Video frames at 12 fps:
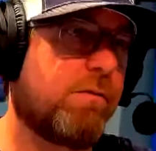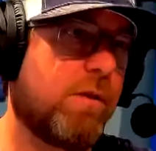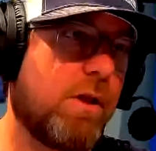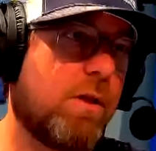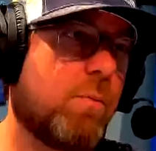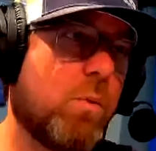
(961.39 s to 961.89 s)

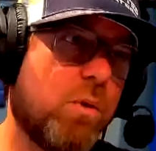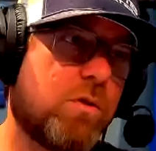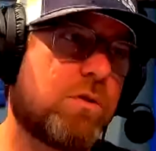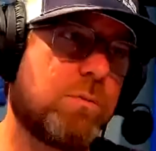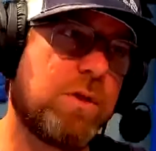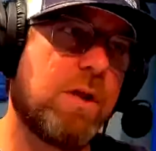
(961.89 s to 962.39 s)
anymore?
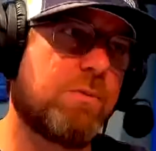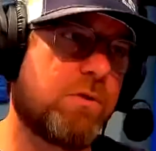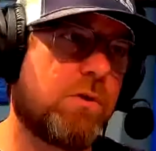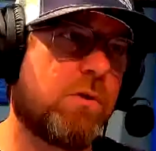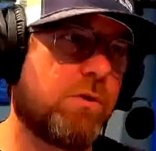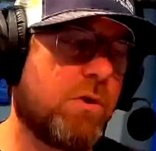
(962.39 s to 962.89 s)
Sometimes
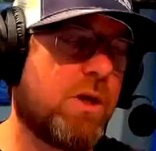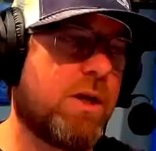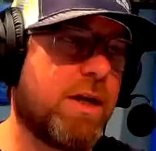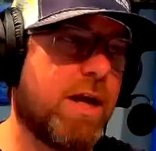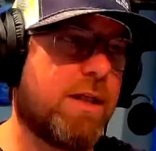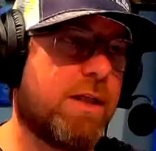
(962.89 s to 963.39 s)
you can
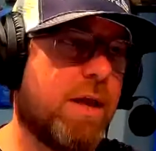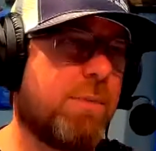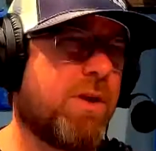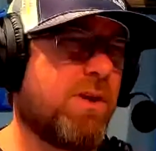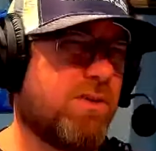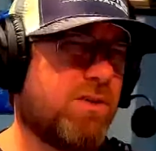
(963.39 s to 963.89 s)
get in that
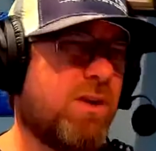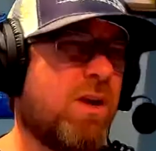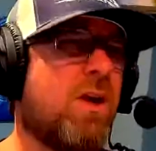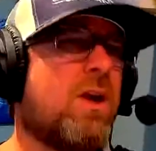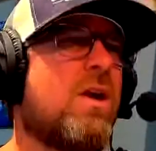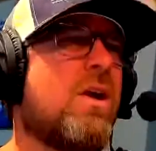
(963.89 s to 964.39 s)
because
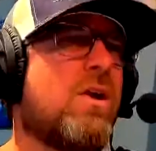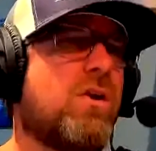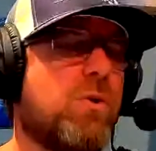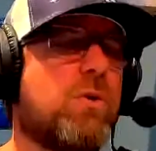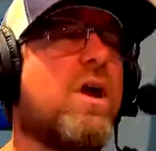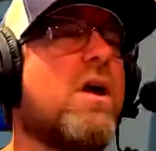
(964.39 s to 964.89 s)

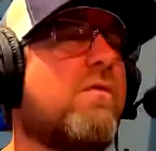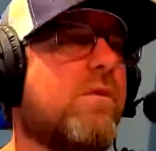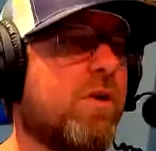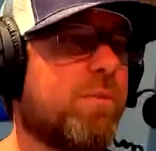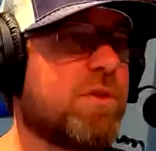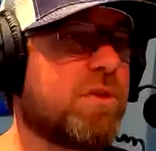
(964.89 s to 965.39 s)
you and I are
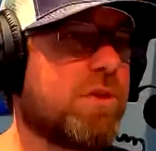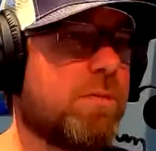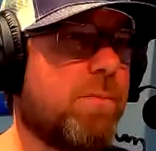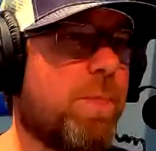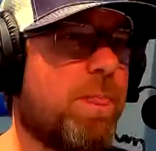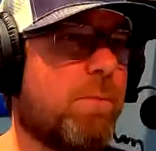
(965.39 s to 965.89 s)
very busy,
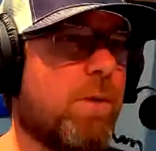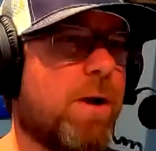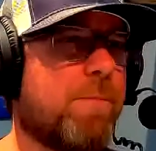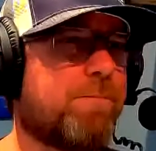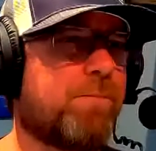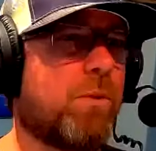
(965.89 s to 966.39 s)
right?
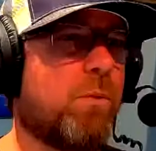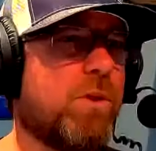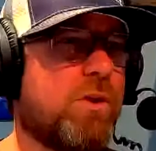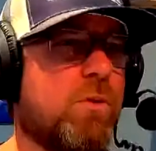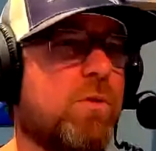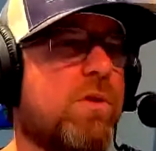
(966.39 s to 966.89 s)
We
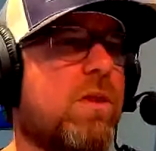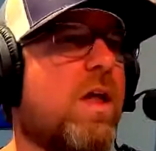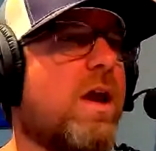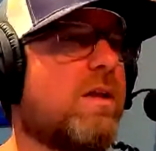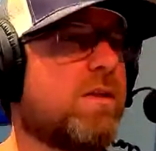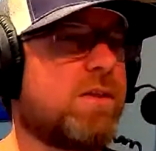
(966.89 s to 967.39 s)
deal with a
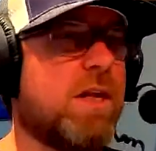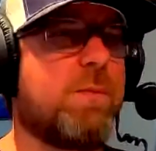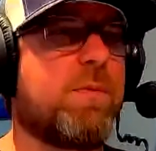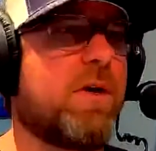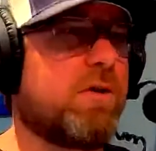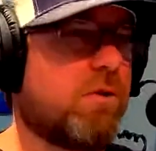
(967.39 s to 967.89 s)
lot of the same
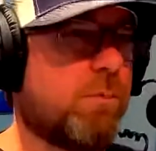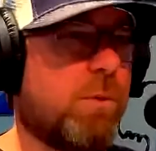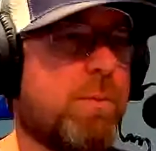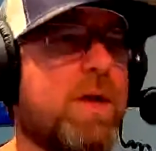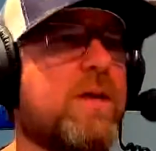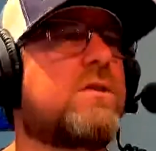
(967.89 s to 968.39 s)
customer
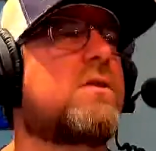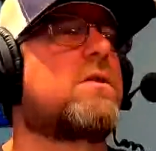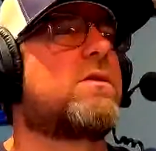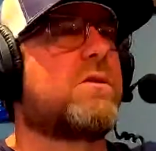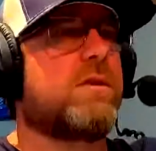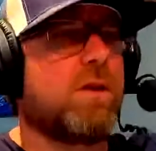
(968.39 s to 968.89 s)
base, and
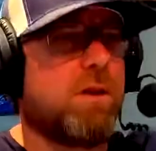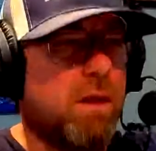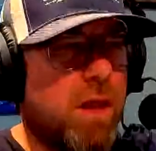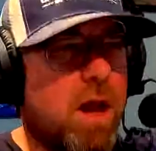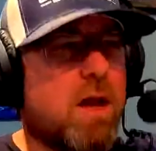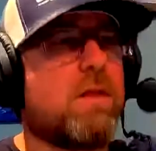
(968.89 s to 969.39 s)
it's like a
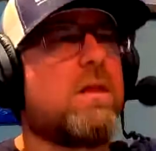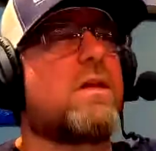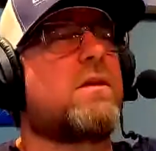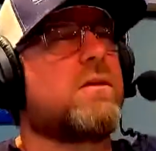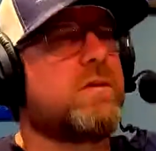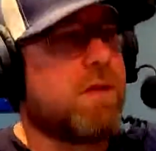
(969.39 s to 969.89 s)
lot of like
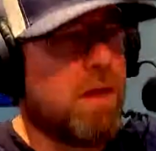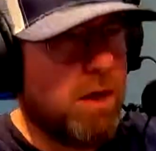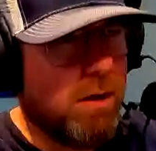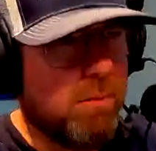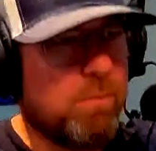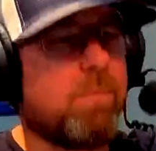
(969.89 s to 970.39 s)
the
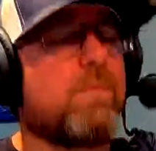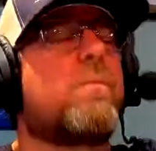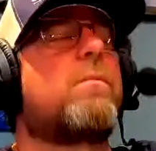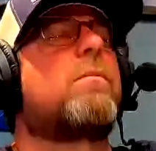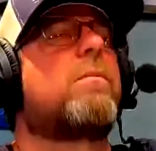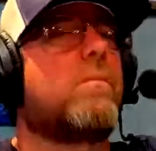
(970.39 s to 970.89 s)
same,
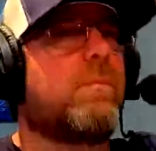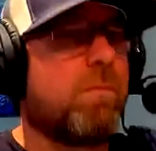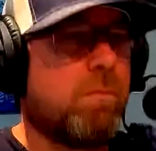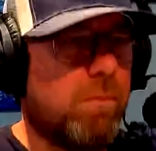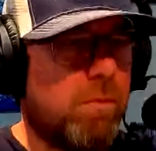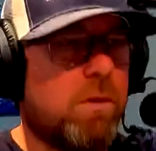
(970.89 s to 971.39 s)

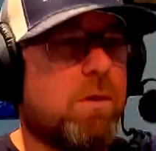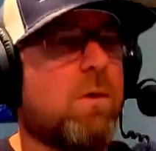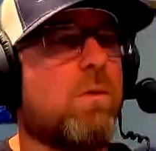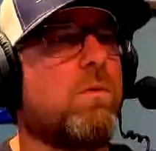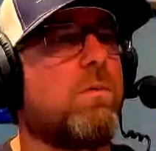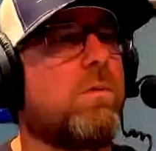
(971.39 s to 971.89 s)
workload